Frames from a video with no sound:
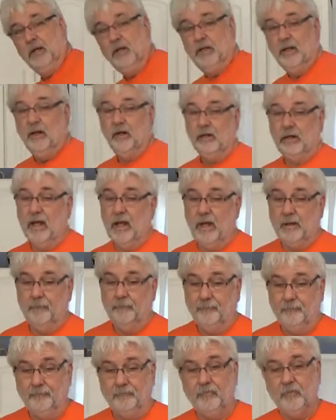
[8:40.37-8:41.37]
Now
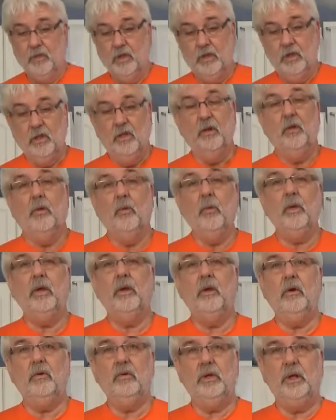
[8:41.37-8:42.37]
again, we
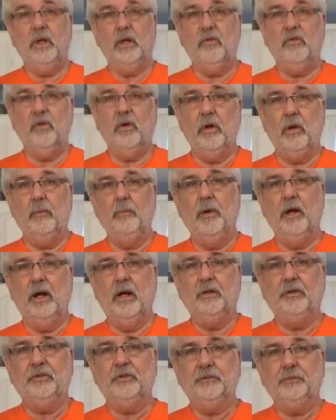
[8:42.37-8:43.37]
don't need very
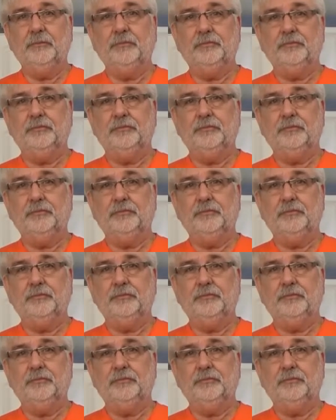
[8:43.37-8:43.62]
much.